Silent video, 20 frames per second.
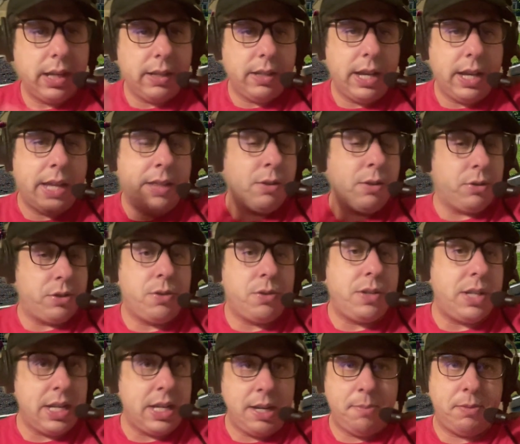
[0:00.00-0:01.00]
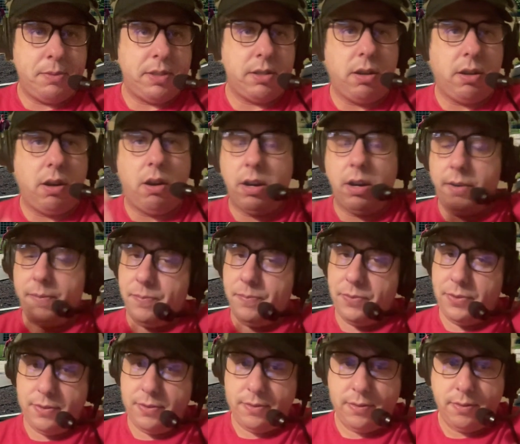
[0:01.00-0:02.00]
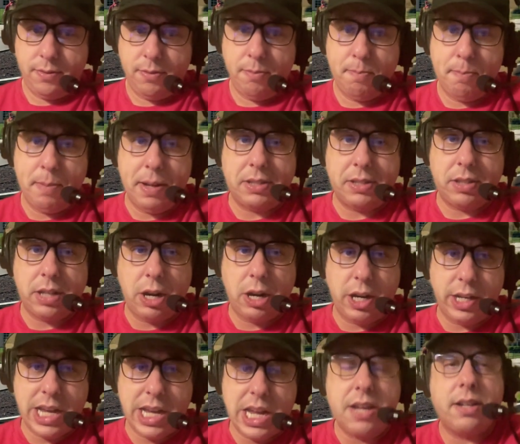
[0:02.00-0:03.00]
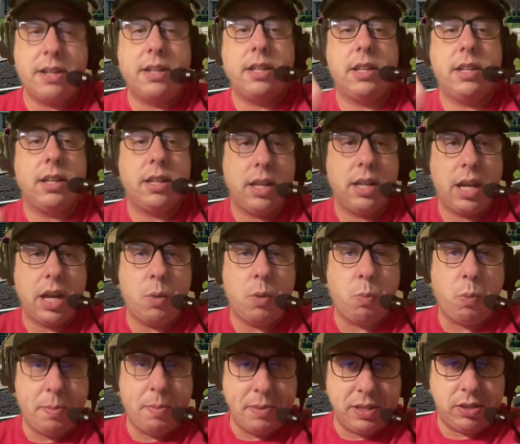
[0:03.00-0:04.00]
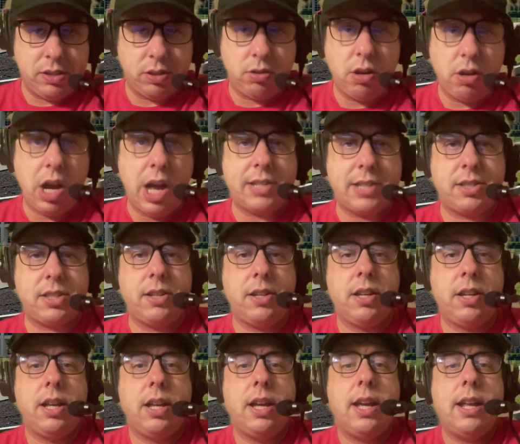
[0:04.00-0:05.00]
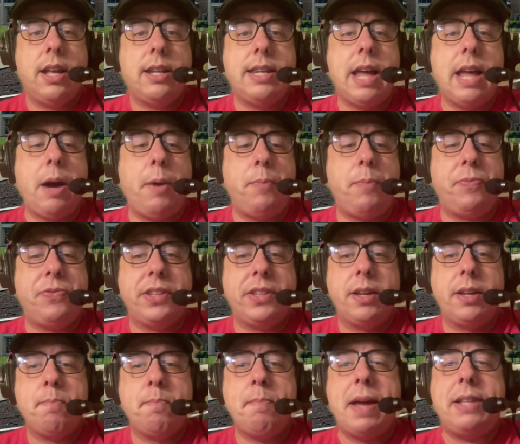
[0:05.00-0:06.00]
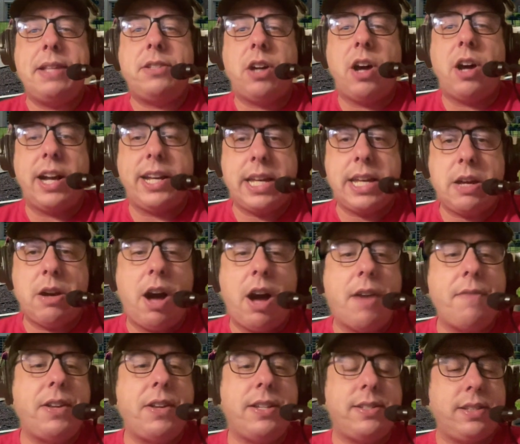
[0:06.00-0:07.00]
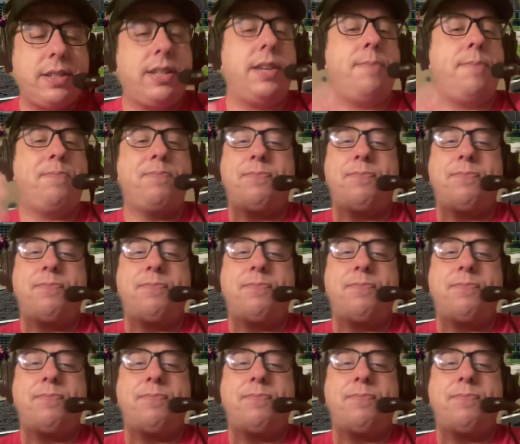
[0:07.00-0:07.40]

And those two teams are men's hockey and women's lacrosse. Now, men's hockey, obviously,